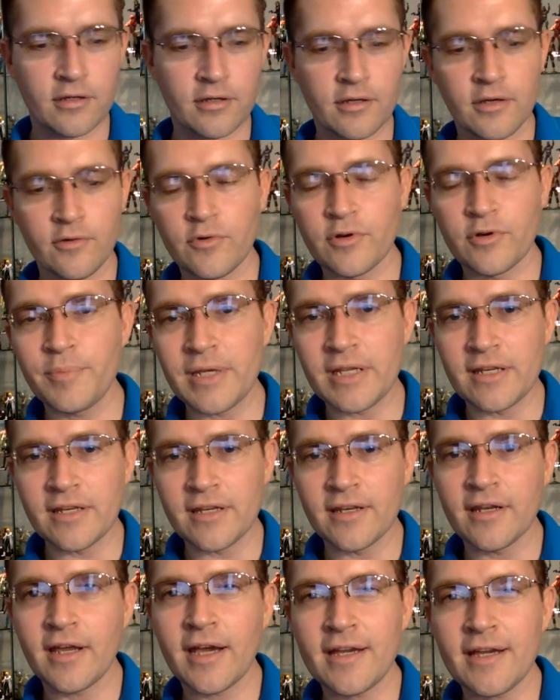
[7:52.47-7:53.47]
It would be
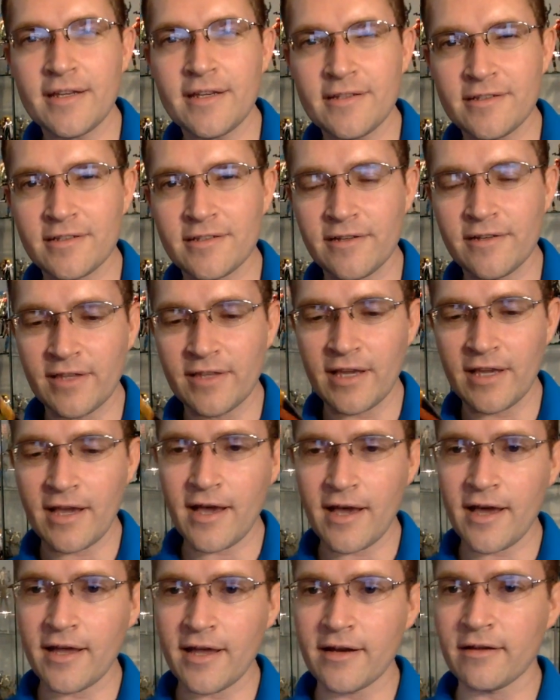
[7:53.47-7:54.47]
nice if they
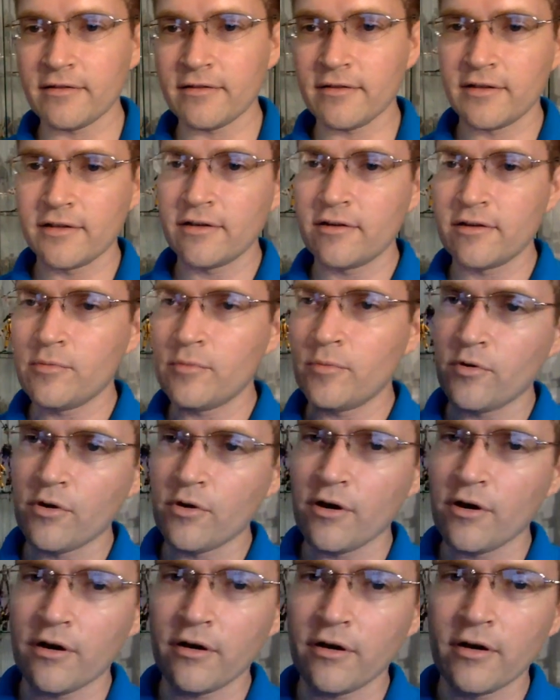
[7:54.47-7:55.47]
had a little
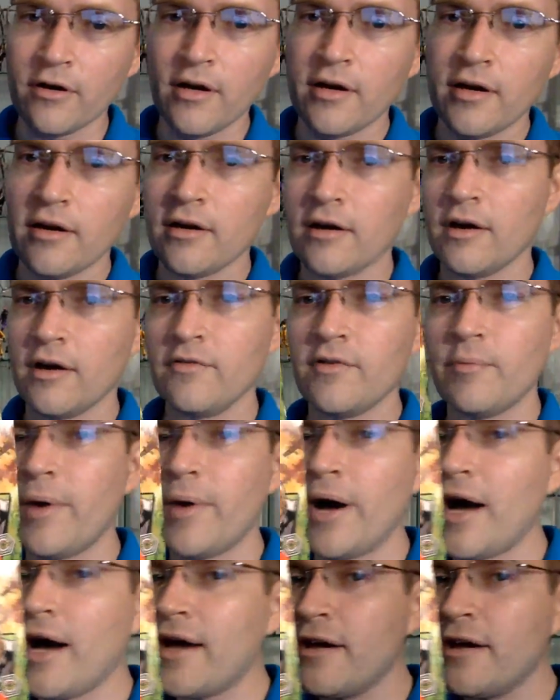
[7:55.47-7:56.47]
more of a
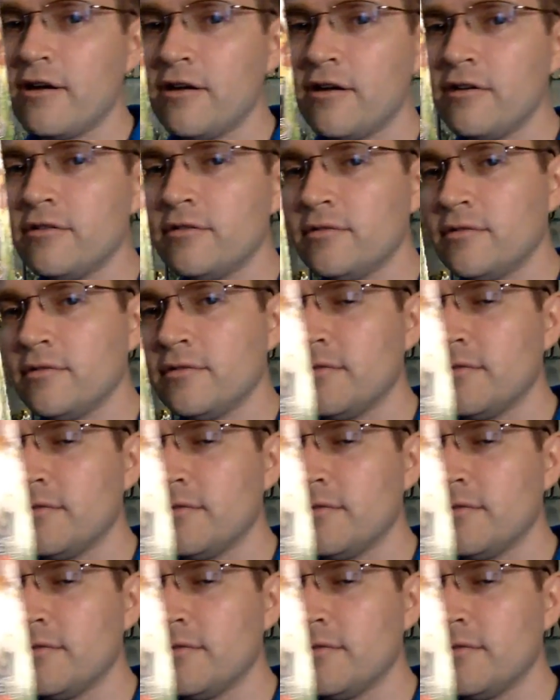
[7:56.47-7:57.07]
bio